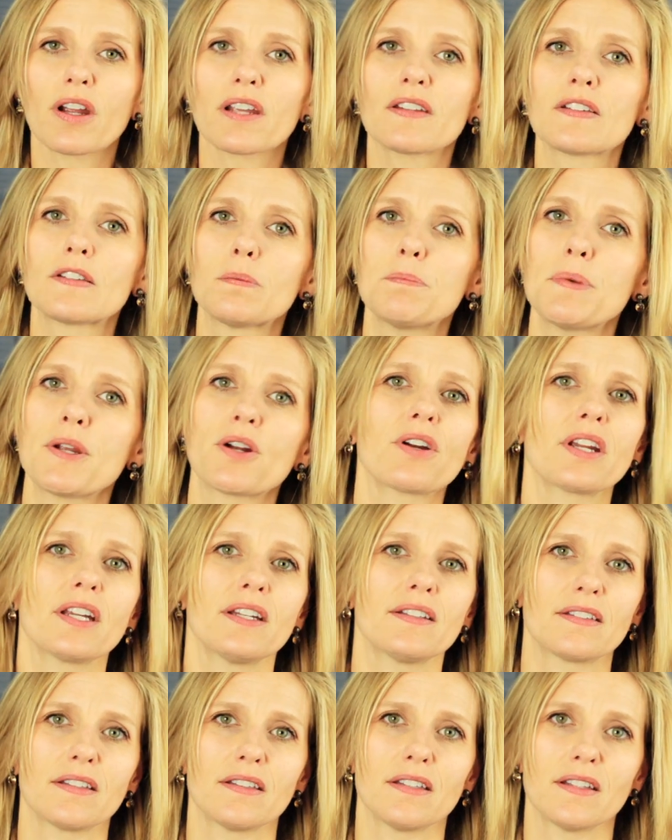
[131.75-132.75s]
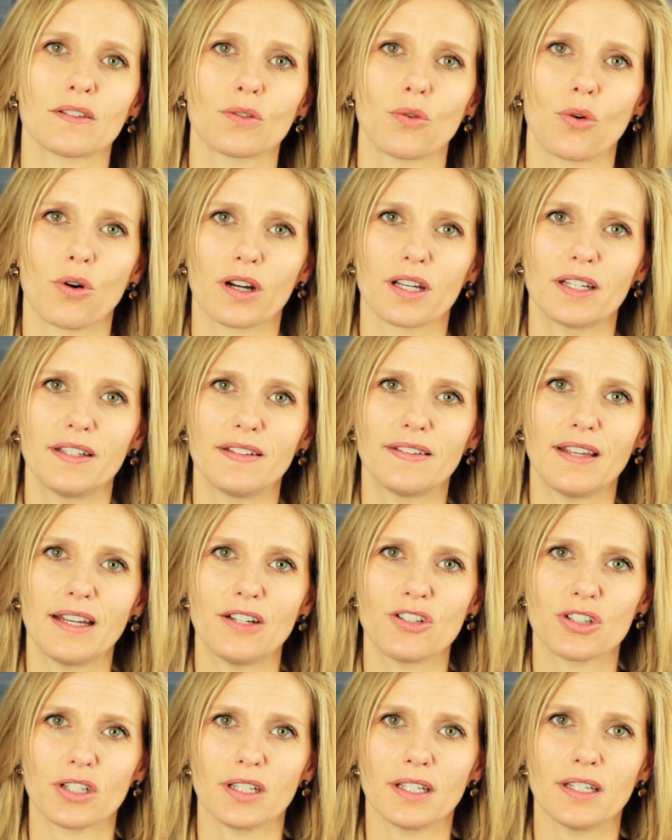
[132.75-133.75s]
experience in this
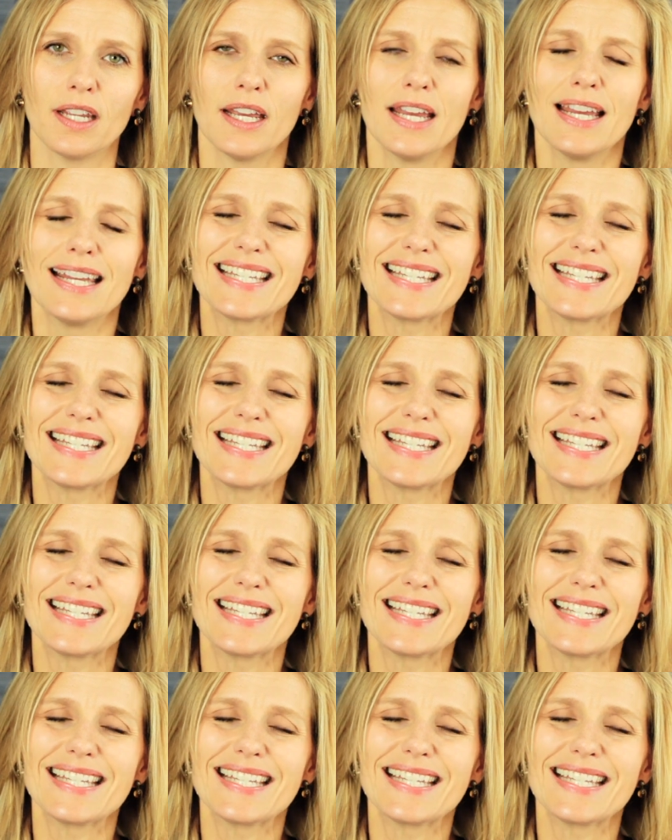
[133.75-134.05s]
organization,